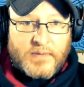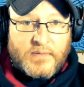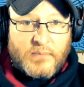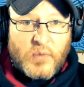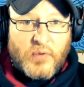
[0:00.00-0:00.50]

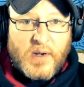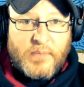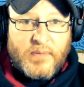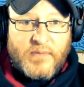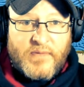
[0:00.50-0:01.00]
we'll probably
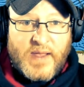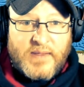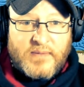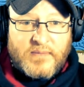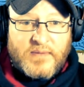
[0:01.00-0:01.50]

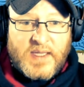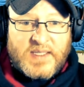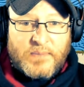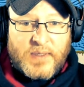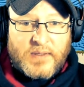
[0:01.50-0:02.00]
prevent
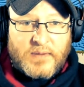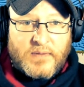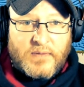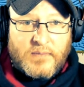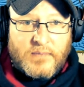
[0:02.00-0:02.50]
this
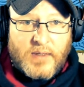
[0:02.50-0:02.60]
build